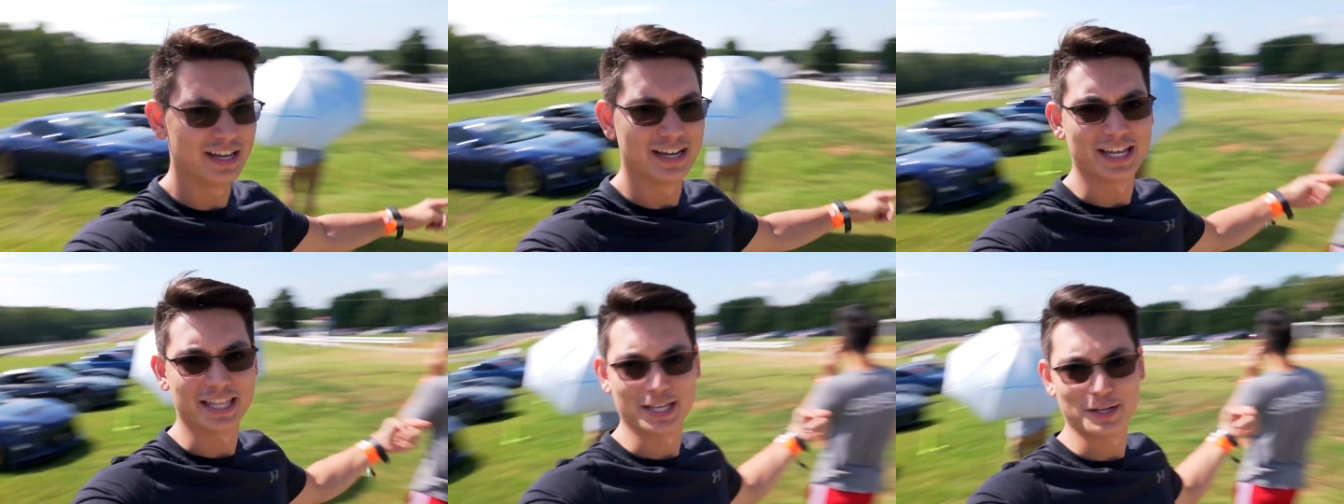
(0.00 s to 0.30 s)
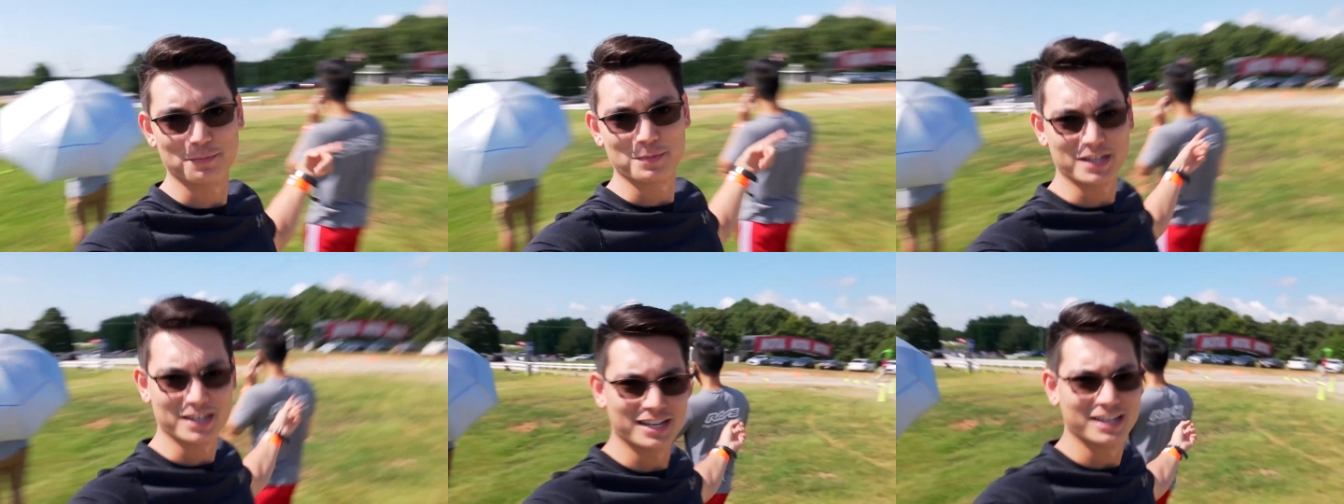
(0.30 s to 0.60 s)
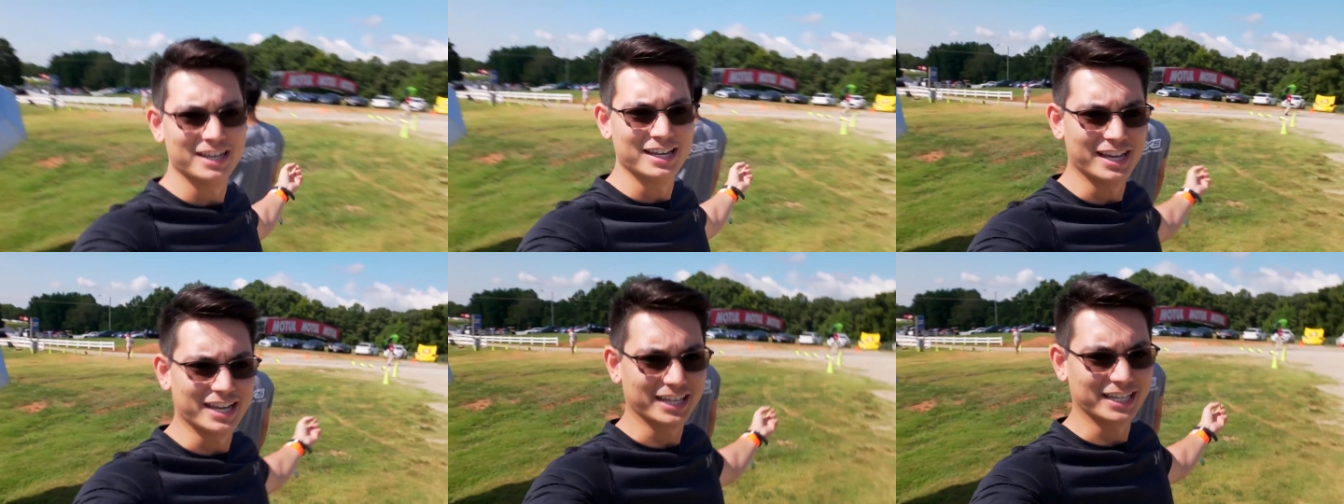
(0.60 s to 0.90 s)
and then me
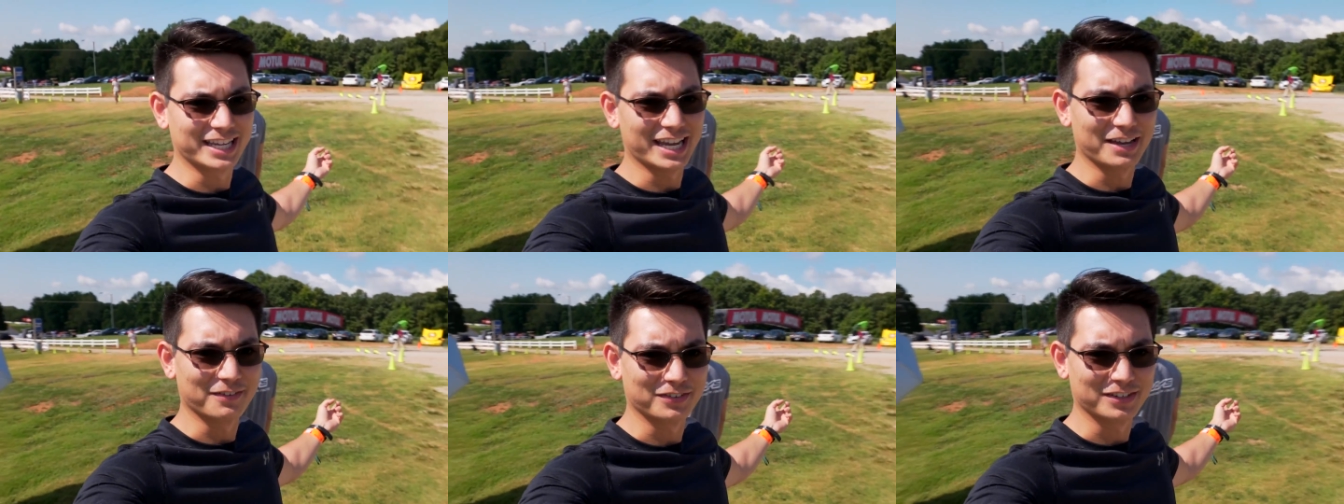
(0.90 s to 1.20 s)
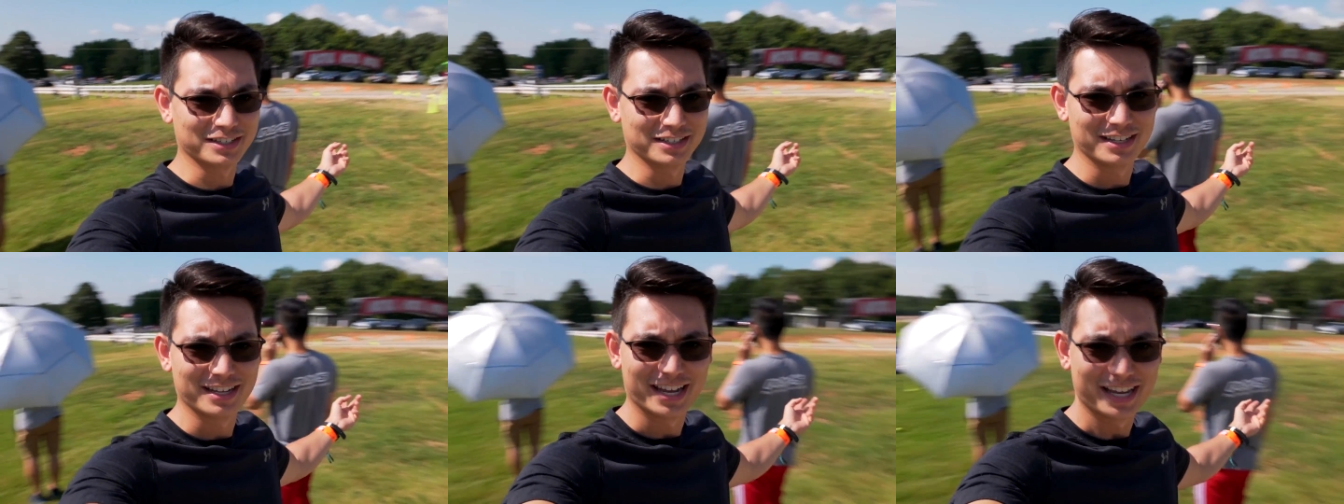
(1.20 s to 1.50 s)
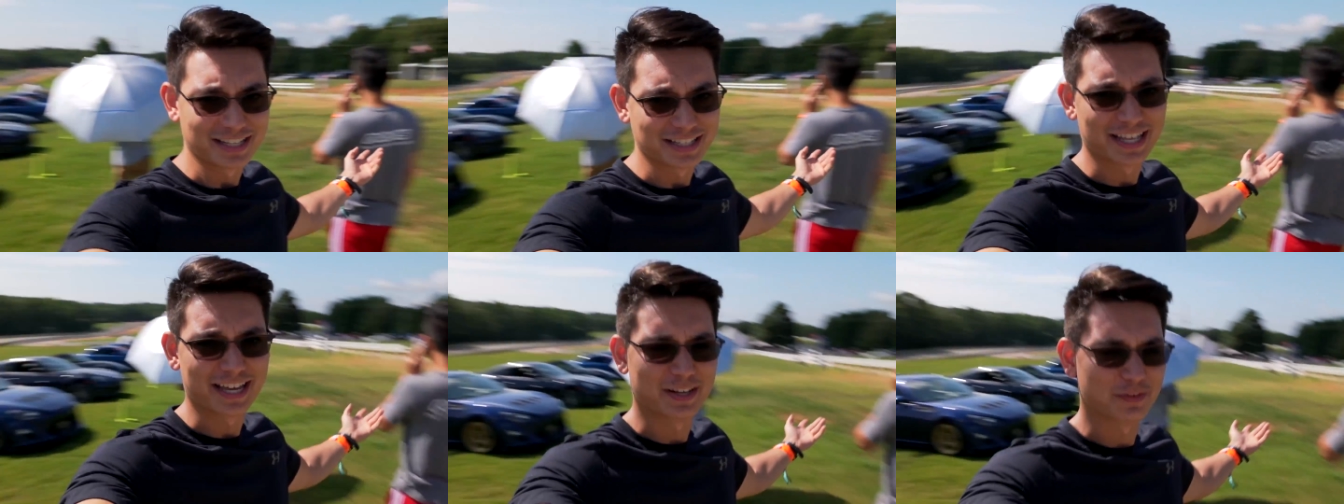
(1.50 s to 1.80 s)
and Kevin,
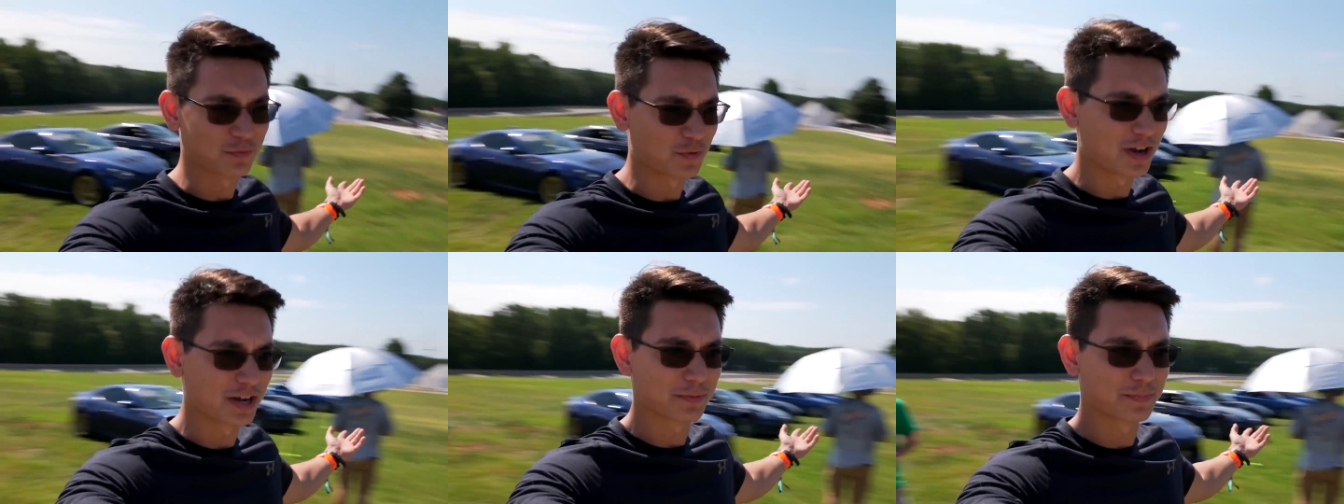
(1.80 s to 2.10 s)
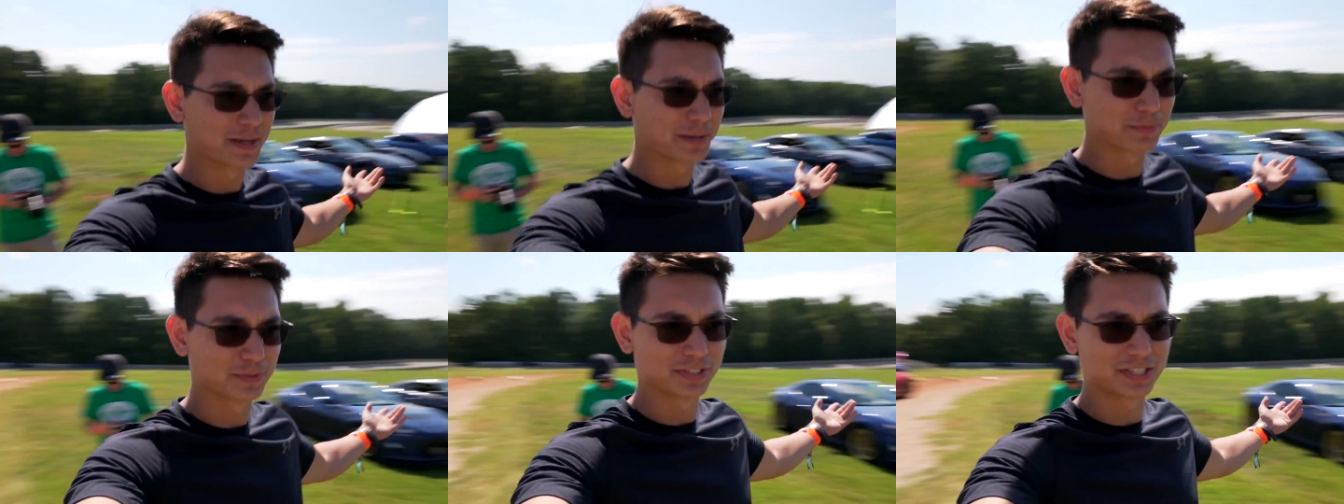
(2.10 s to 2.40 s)
and that rock, paper,